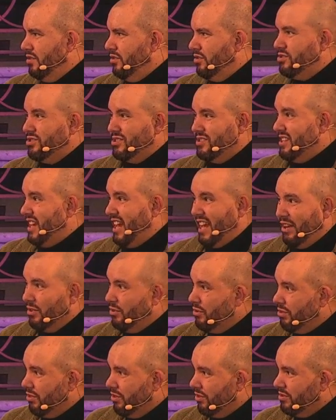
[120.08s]
not just a
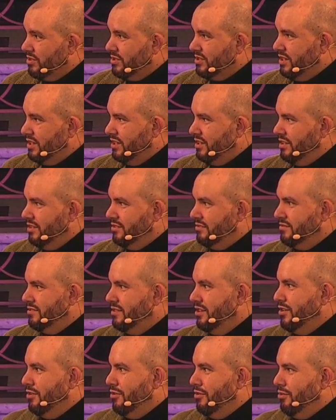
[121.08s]
authority,
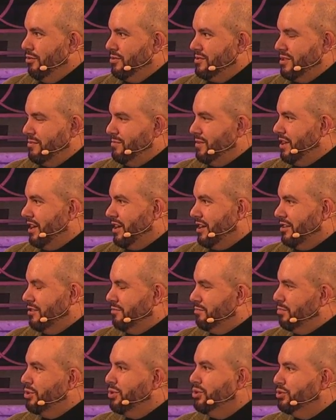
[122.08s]
or something I
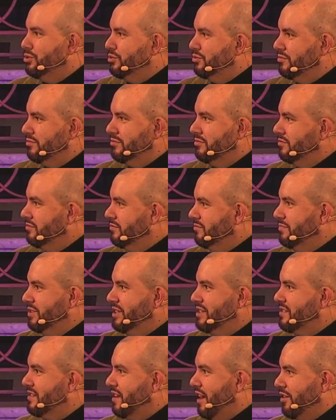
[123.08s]
can pull
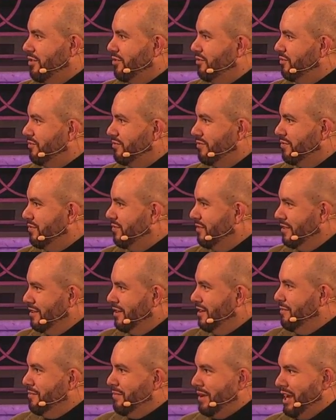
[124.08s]
bits out of
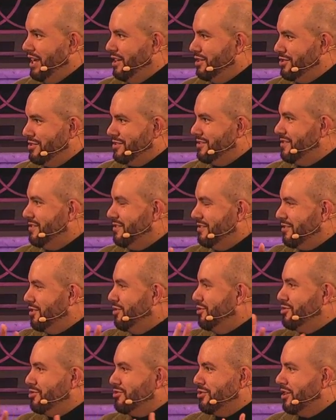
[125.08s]
pages and
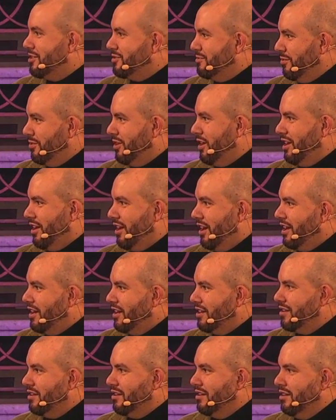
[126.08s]
construct what I
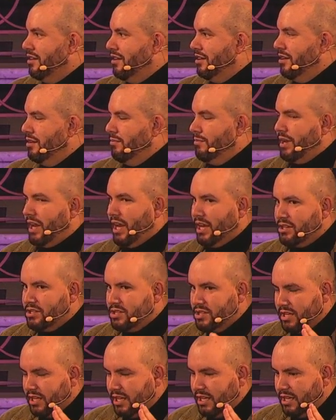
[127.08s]
like, but
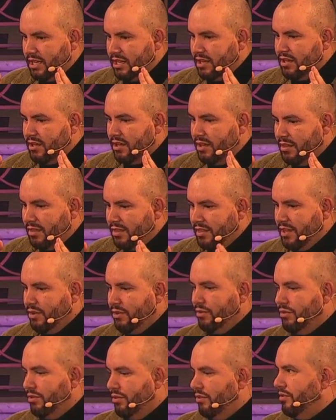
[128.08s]
actually the
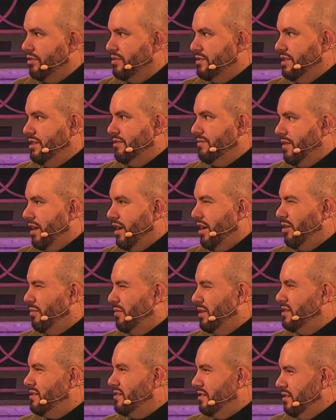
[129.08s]
authority for
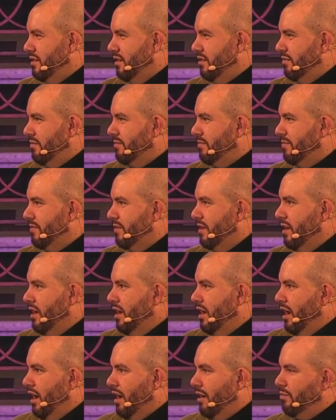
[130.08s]
how we're to live
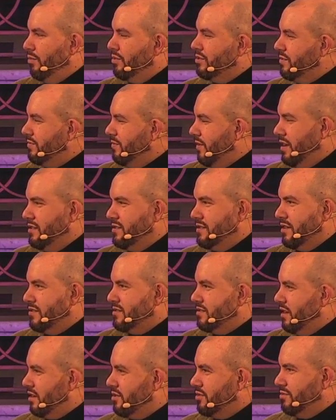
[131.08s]
and what defines our
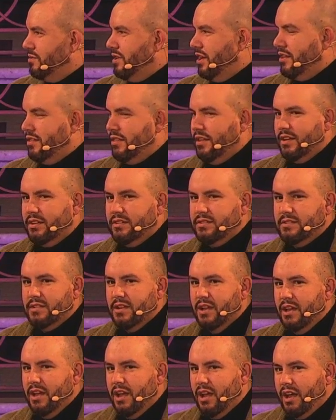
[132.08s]
sexual ethics,
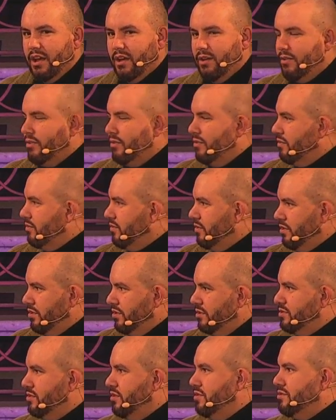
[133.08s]
our you
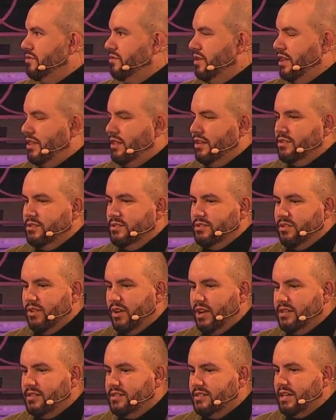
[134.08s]
know social ethics. And
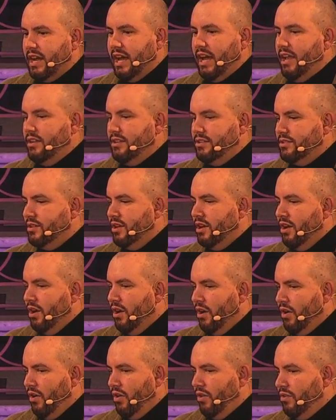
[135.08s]
so I stand
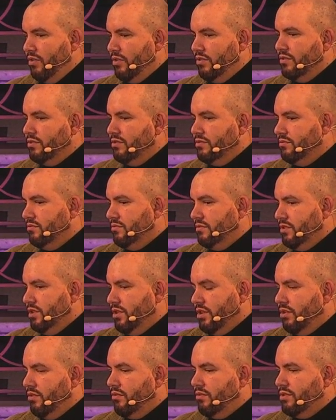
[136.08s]
on
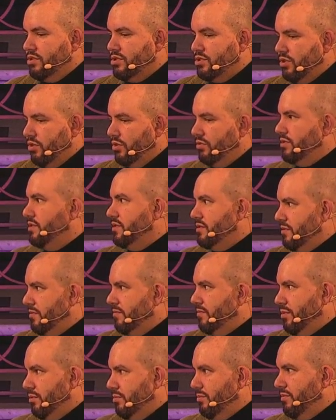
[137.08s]
you know the shoulders
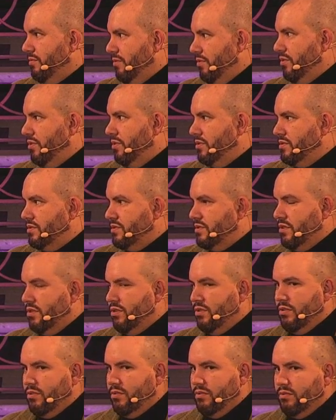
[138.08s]
of Wilberforce,
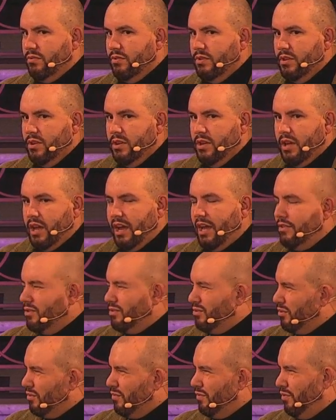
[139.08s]
who and
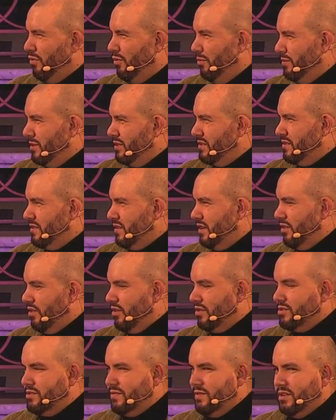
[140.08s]
the reformers in
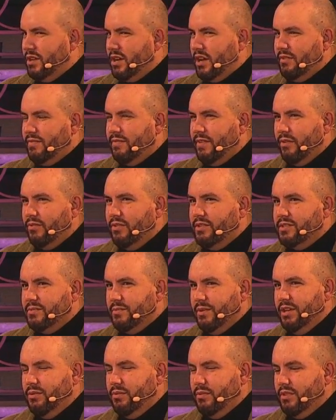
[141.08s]
Oxford. And I felt
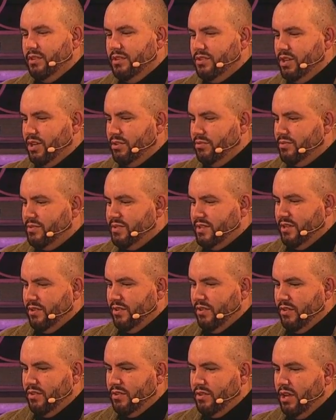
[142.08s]
this week with the General
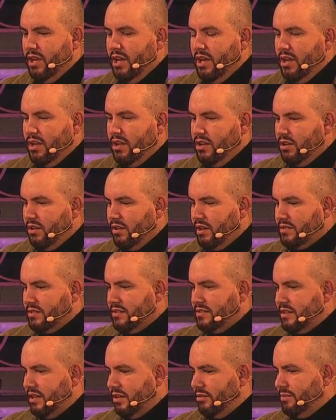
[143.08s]
Synod, you know, as
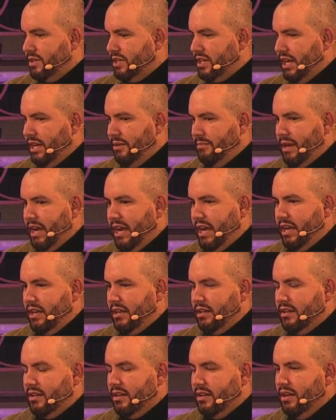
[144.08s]
a celibate gay
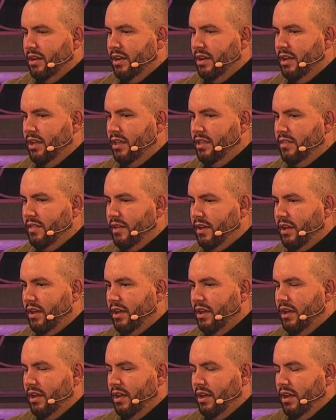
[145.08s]
man, that